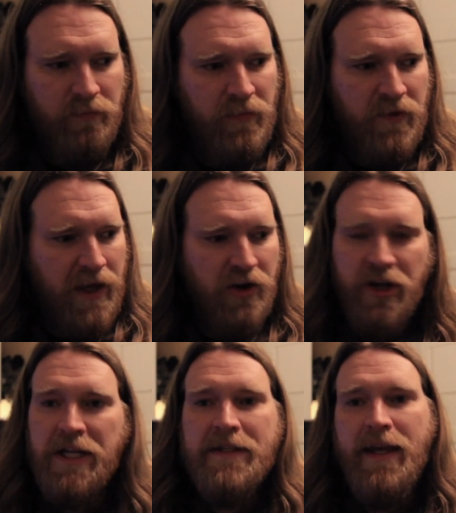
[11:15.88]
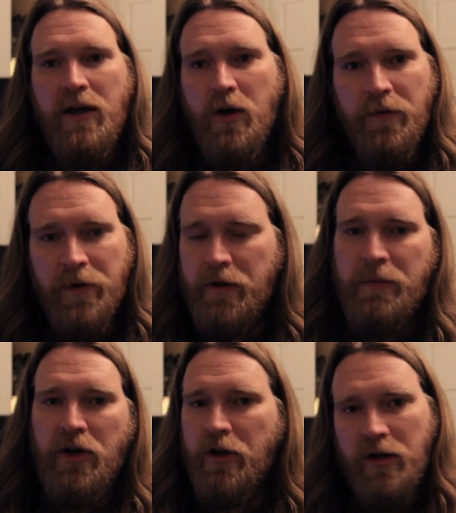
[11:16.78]
they are going to take over the
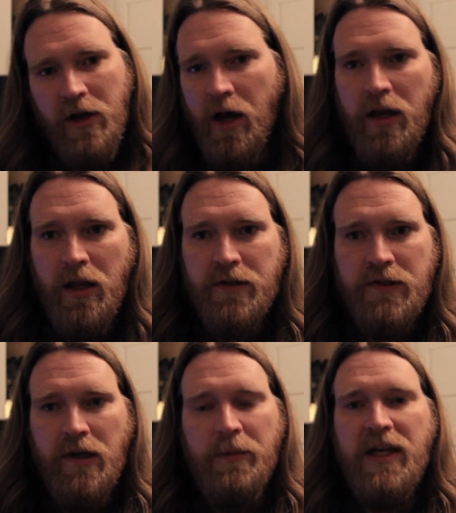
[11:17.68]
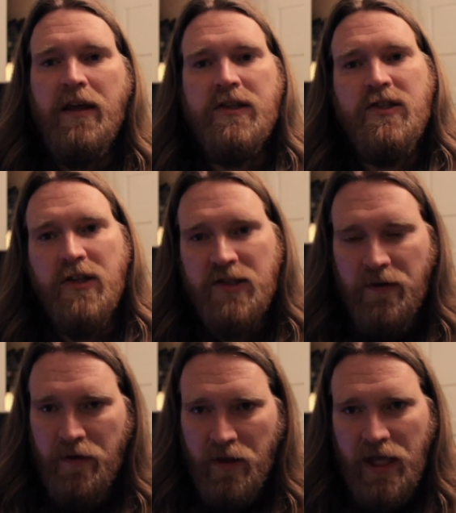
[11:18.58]
American continents. I mean, that's
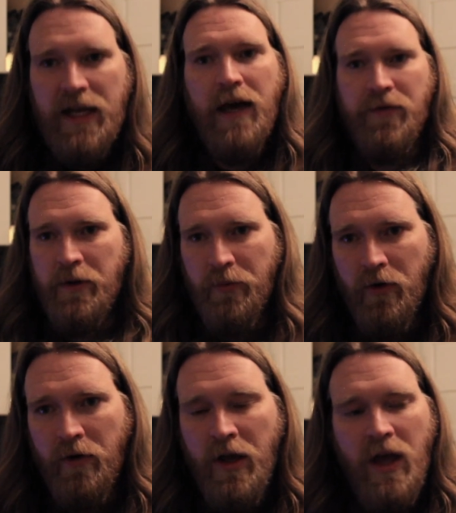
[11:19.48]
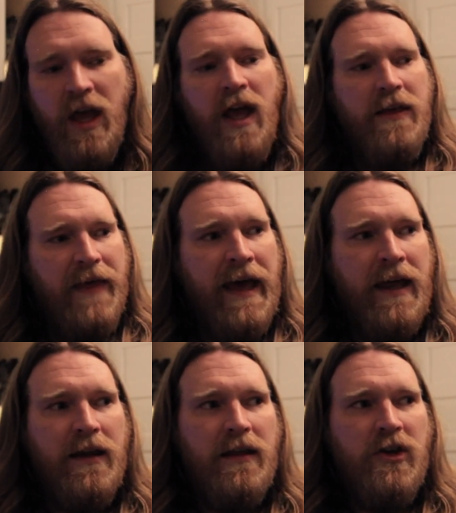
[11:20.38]
just inevitable.
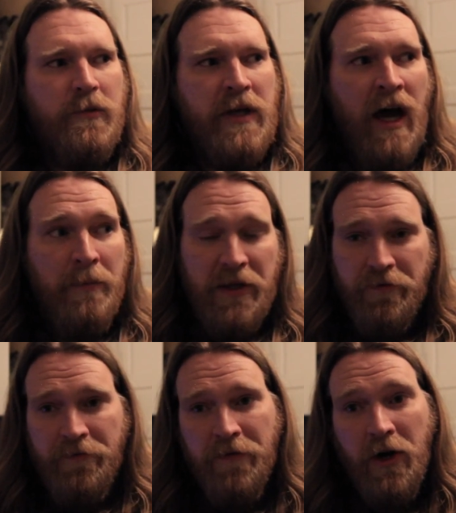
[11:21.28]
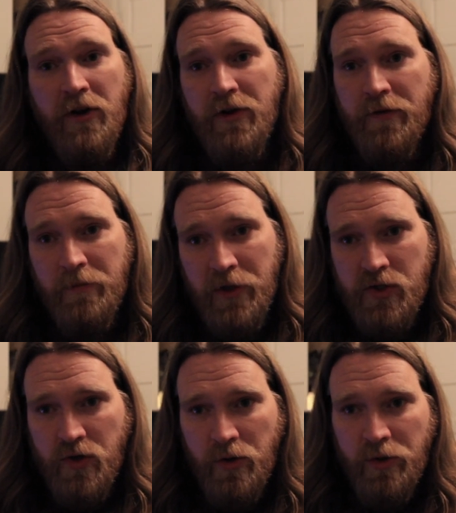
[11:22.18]
That could not be farther from the
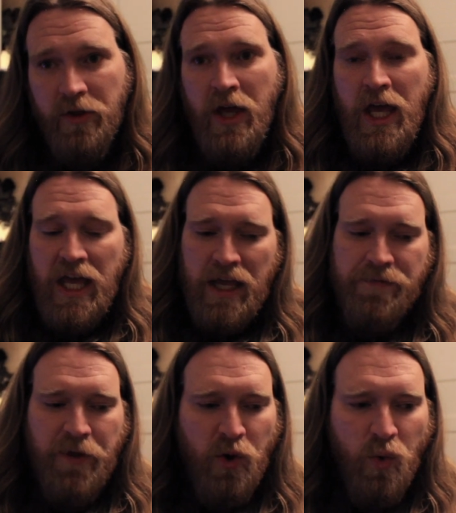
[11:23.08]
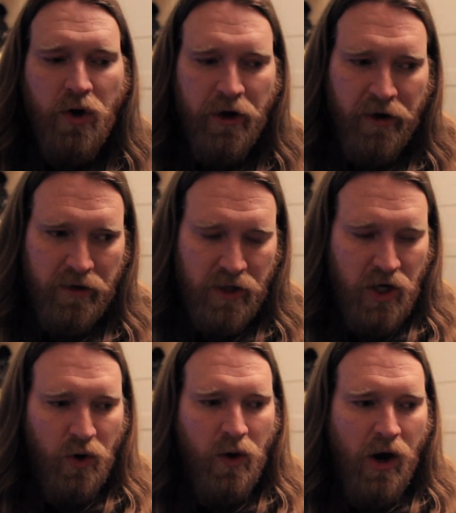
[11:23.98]
truth. If there weren't, you
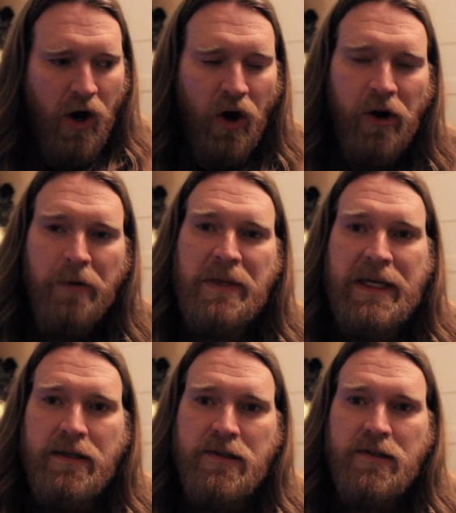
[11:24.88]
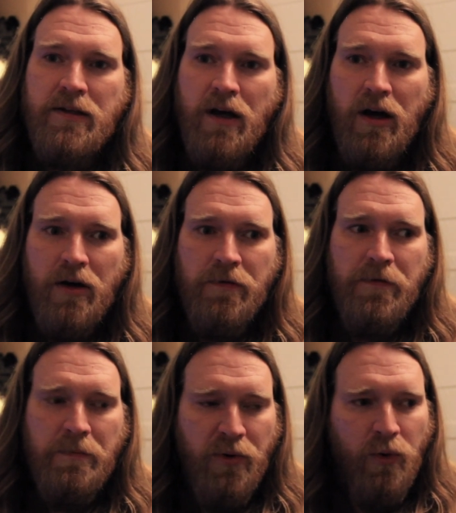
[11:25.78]
know, armies
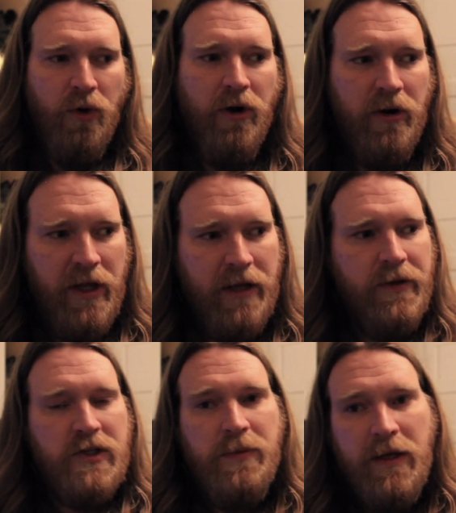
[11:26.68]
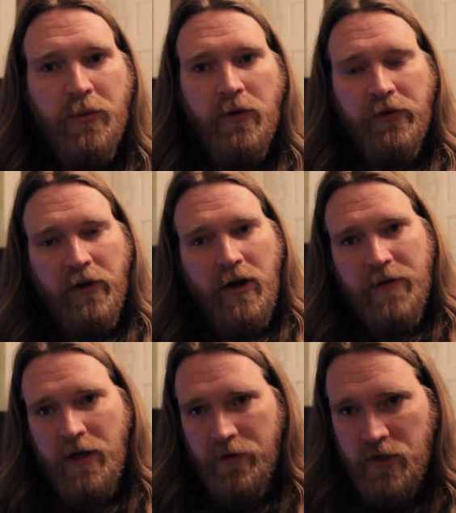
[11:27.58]
of poor English people
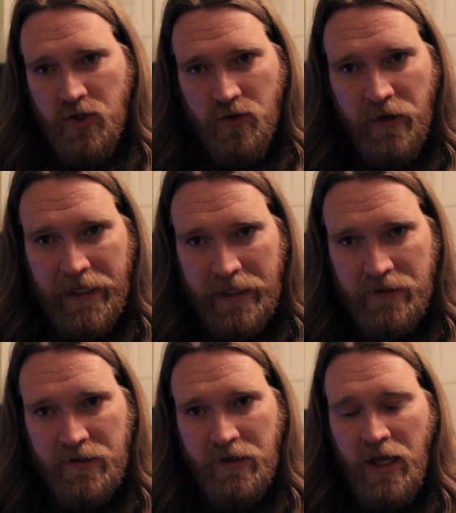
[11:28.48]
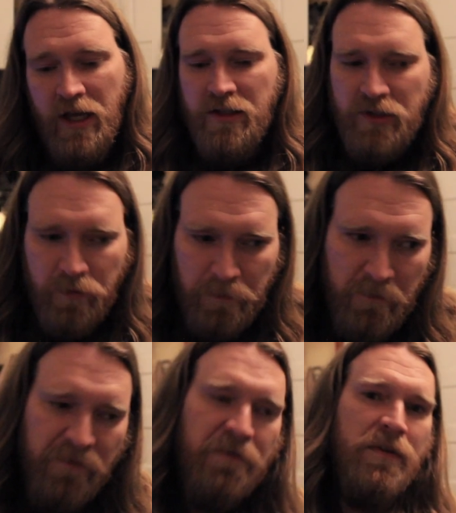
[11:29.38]
starving on the streets to
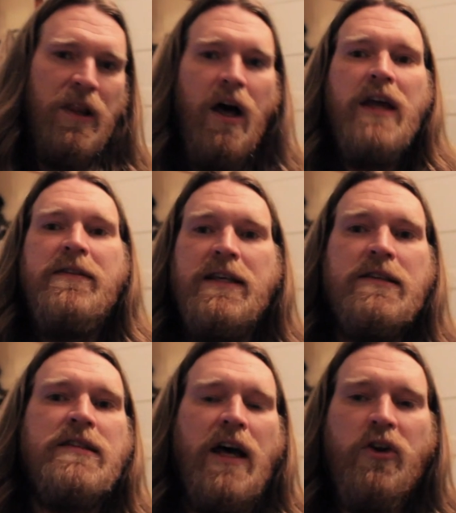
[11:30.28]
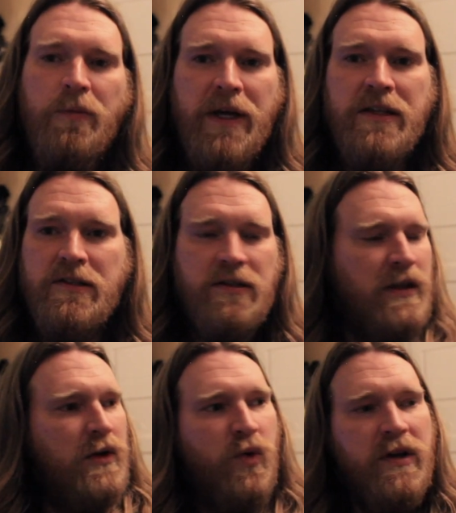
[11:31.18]
flood these settlements,
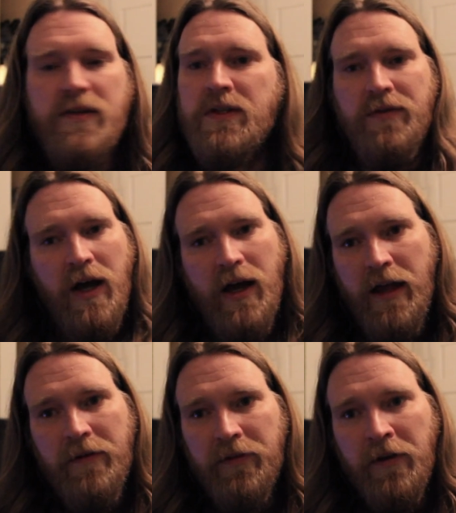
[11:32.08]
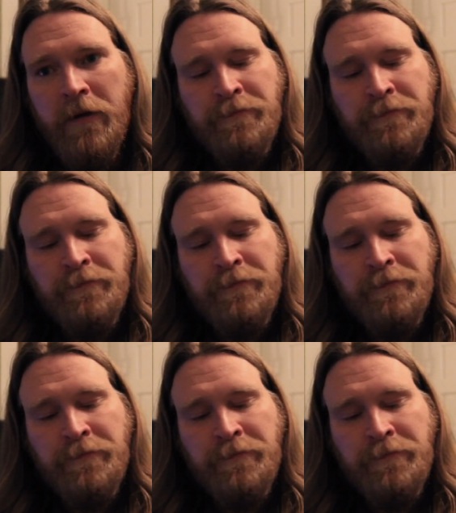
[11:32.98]
it wouldn't have survived.